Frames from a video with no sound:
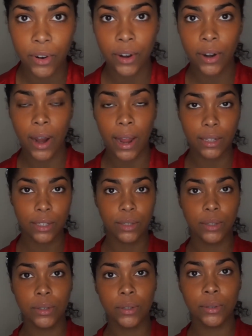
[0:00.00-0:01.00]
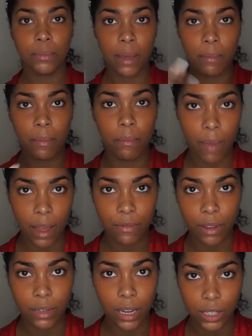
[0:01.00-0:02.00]
I do my
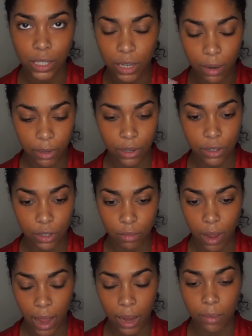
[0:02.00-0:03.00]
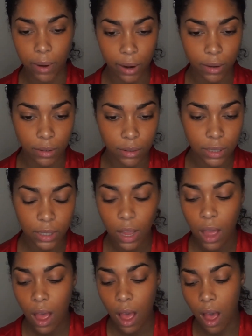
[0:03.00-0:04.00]
foundation, I'm gonna do my eyebrows.
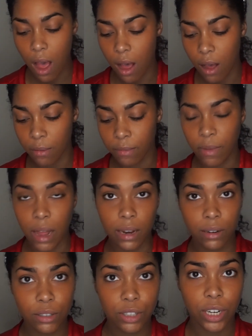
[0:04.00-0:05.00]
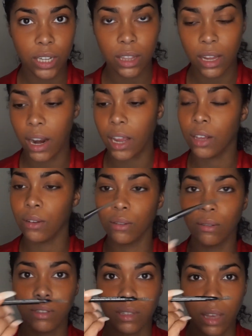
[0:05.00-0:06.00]
A little trick that I
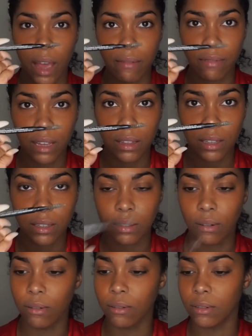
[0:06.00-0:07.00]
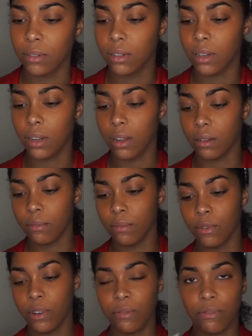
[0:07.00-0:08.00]
use, I have like this old
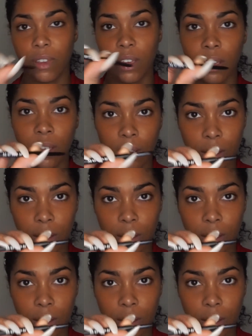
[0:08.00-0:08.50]
Morphe